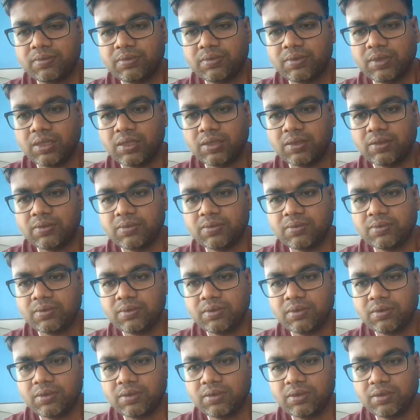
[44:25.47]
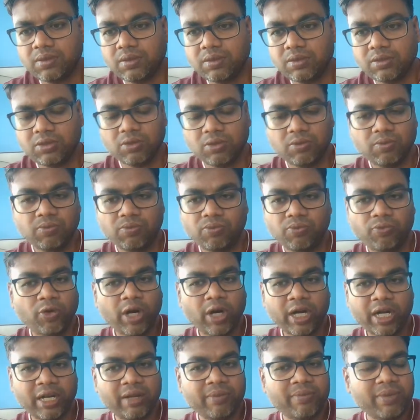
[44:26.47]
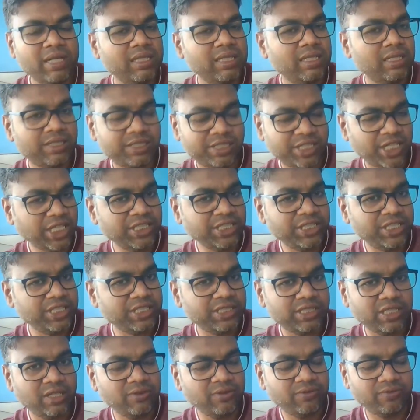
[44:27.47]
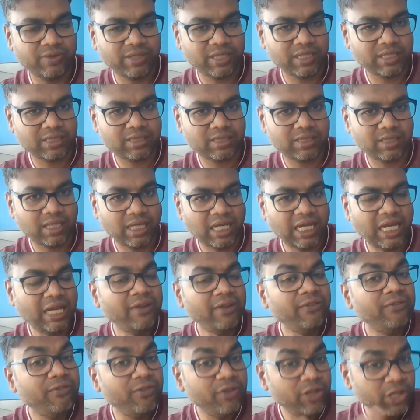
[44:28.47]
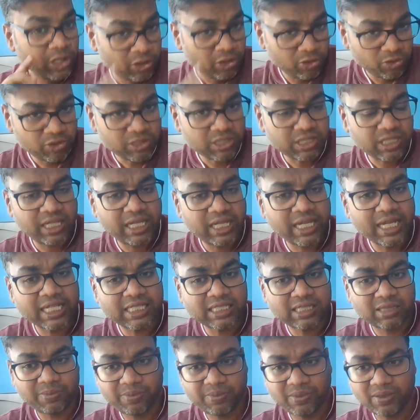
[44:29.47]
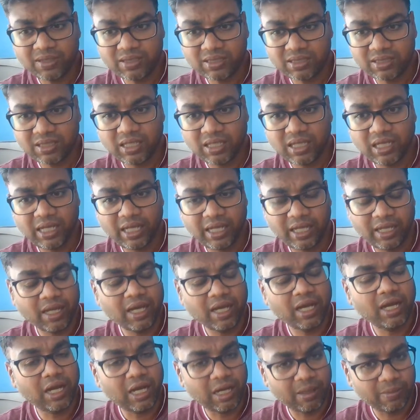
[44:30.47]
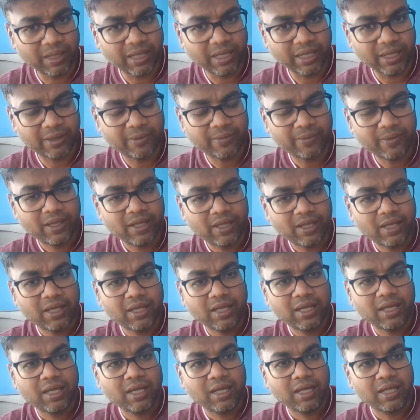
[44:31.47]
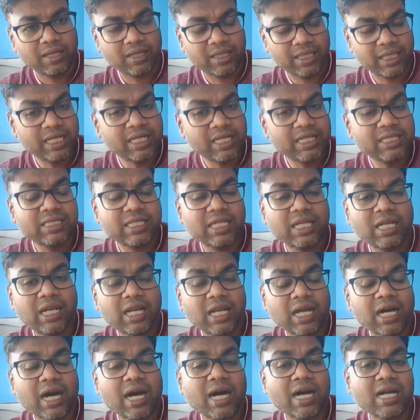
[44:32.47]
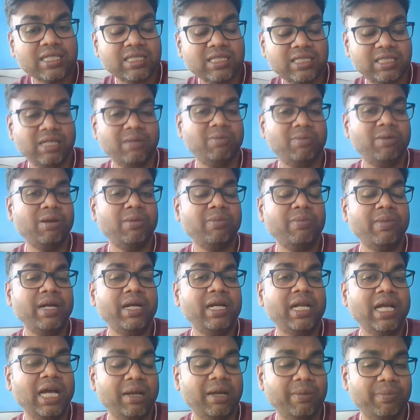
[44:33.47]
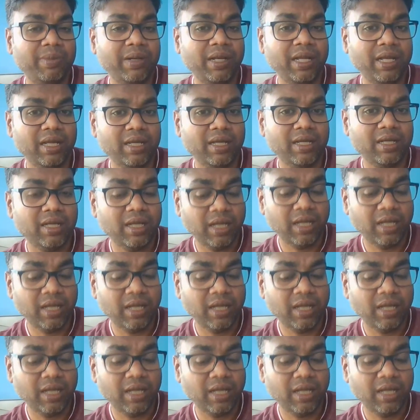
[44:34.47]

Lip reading: Yeah. So whatever the transitioning phase, if you see as a personally, Abhay, there is a large development happening.